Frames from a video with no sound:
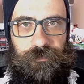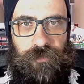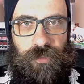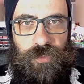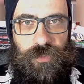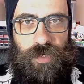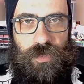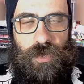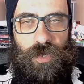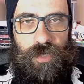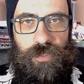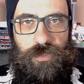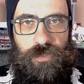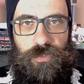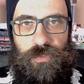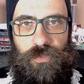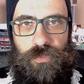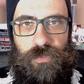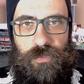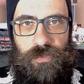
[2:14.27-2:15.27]
So I'm going
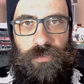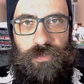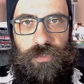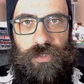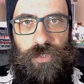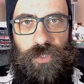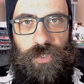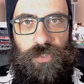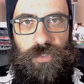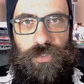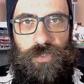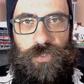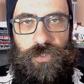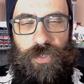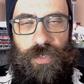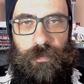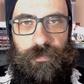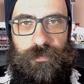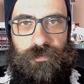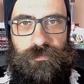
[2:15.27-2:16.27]
to
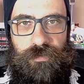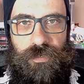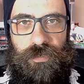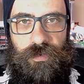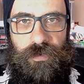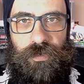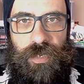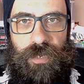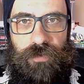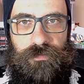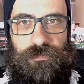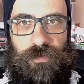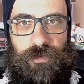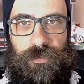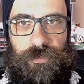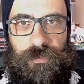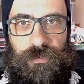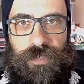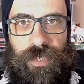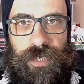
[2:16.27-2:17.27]
stop the video now for
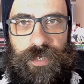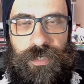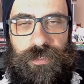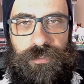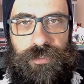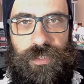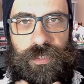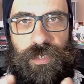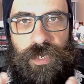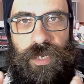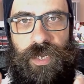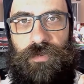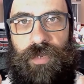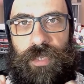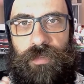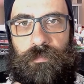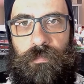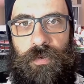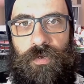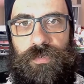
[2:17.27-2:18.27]
2 seconds. You
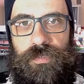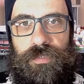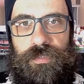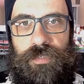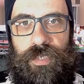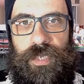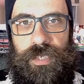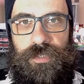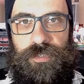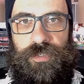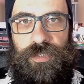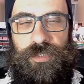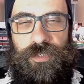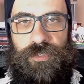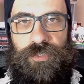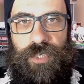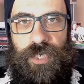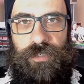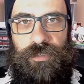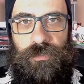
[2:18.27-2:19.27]
can pause and
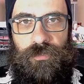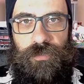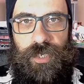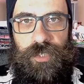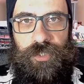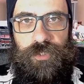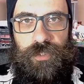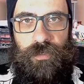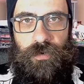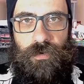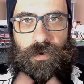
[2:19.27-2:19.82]
just check the location.